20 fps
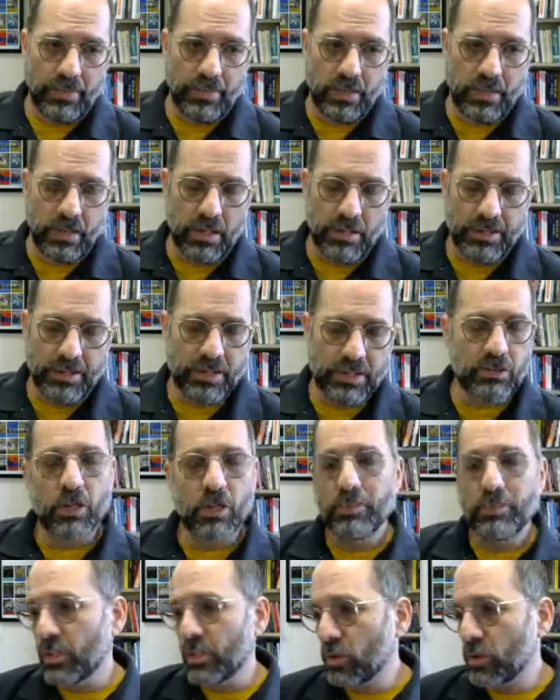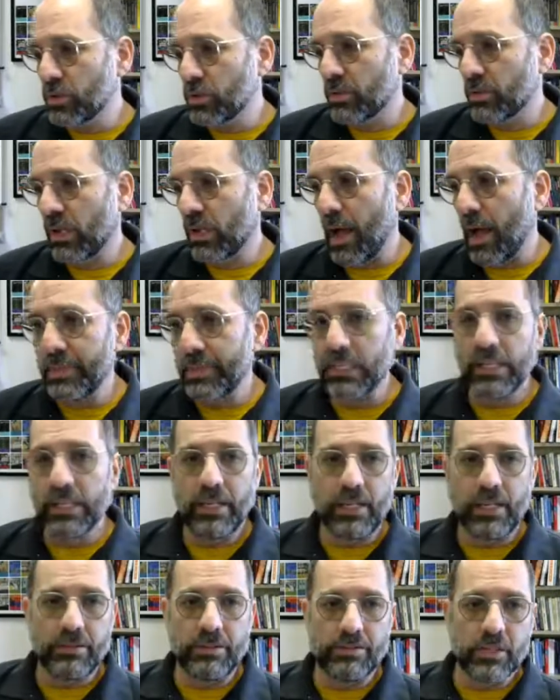This term is used
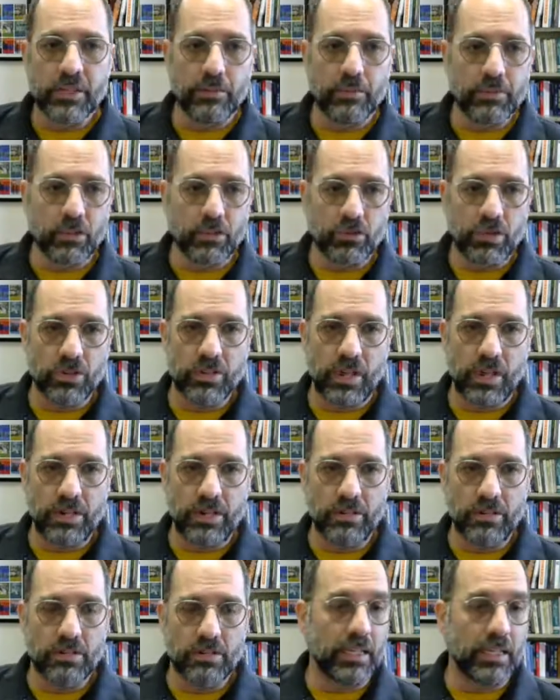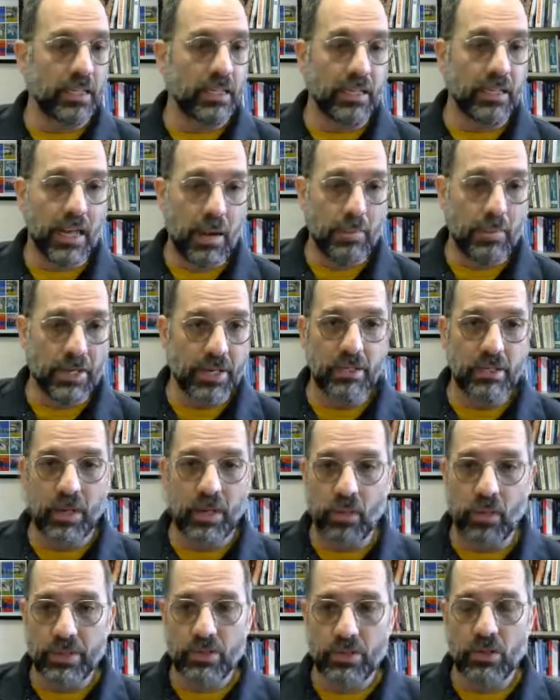commonly in some social sciences like economics. They
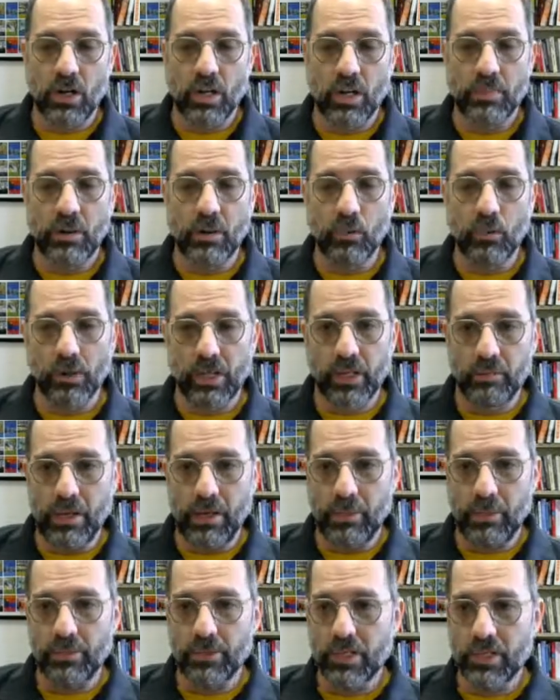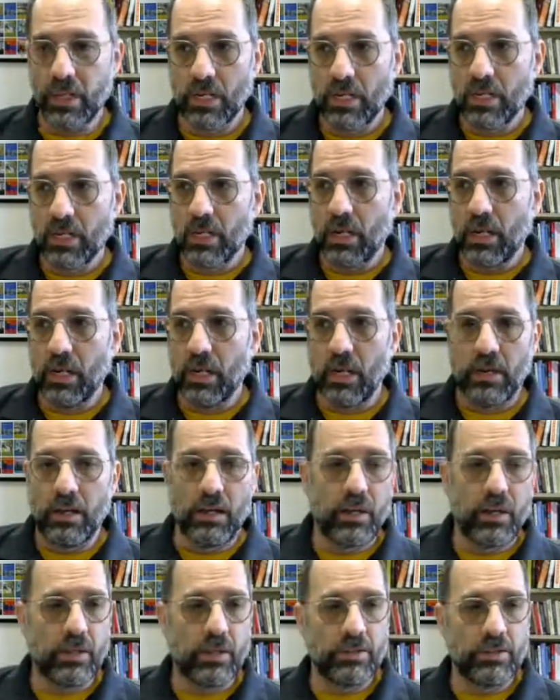always talk about working papers,
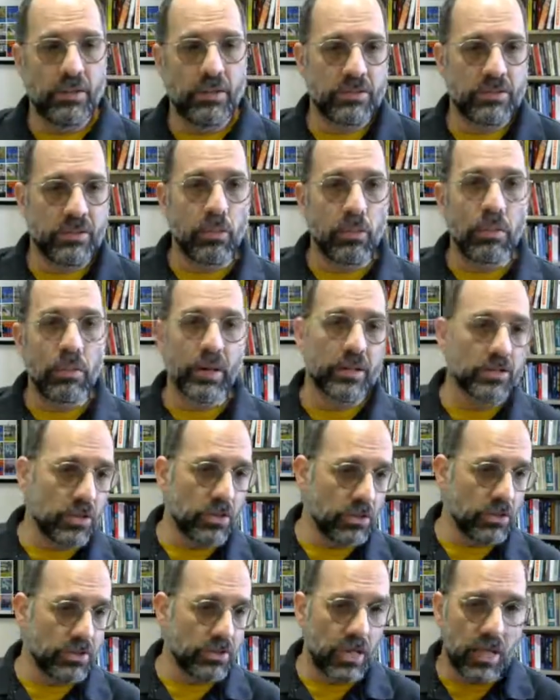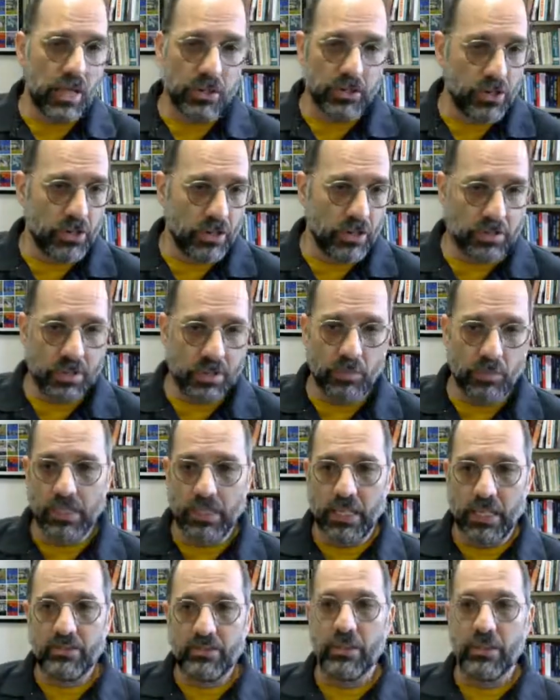somewhat in sociology and somewhat
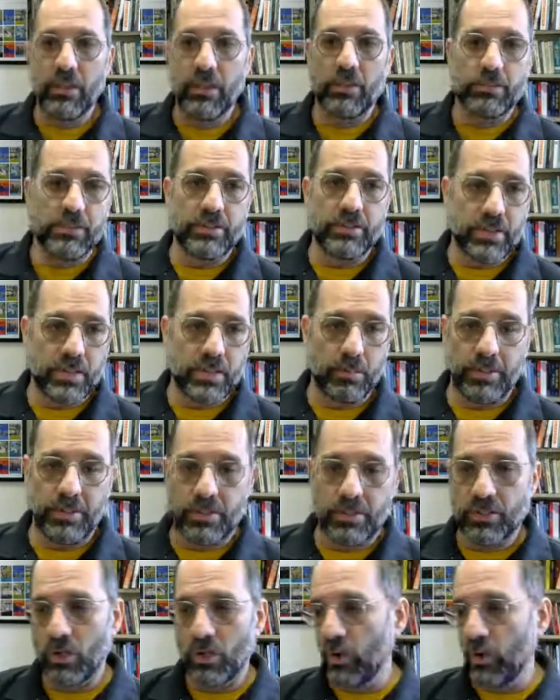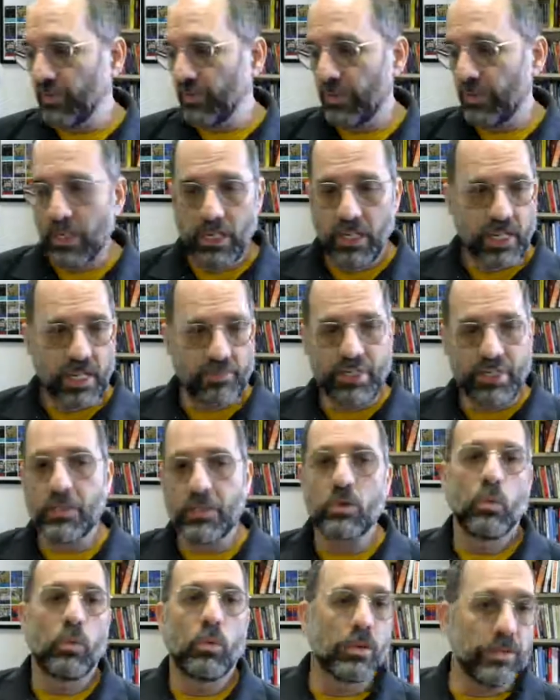less in other disciplines. So if that's
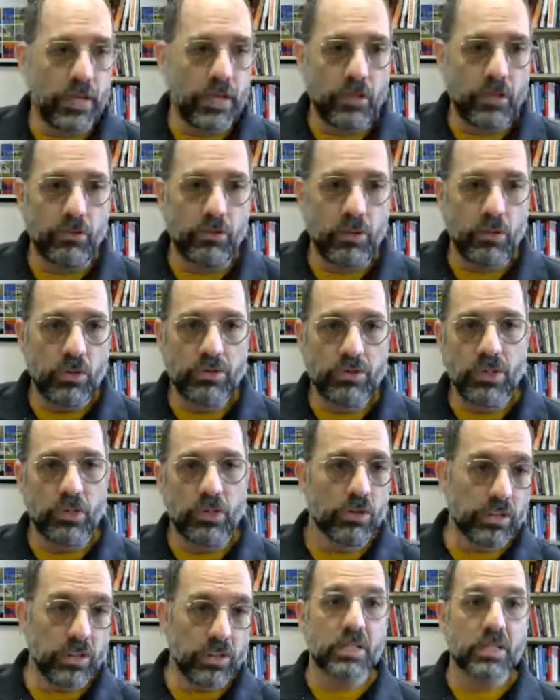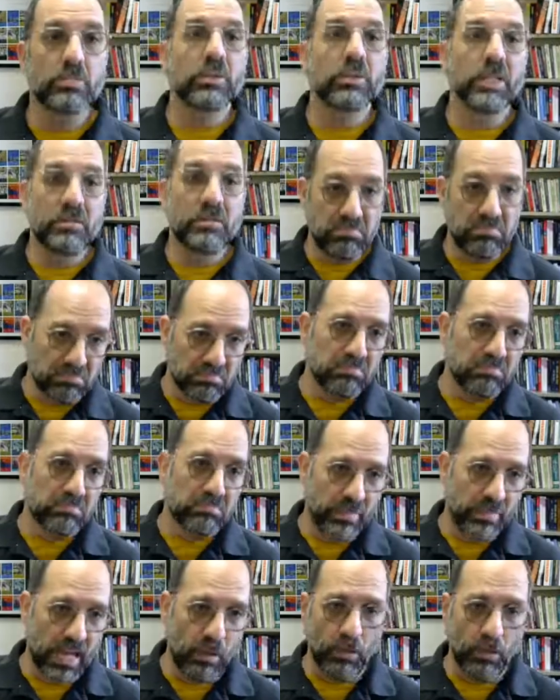a word that you use in your discipline,
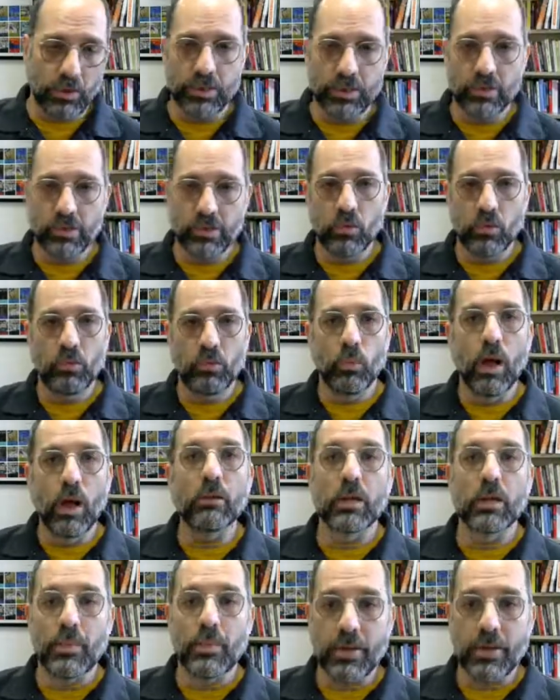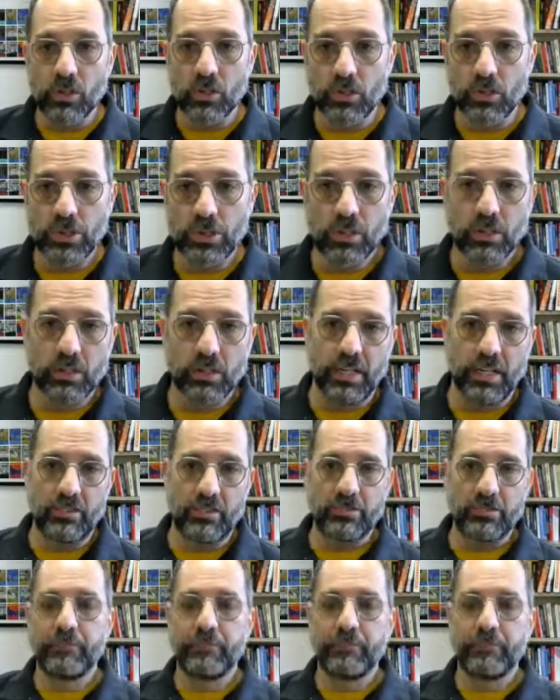that work is welcome on SocArXiv.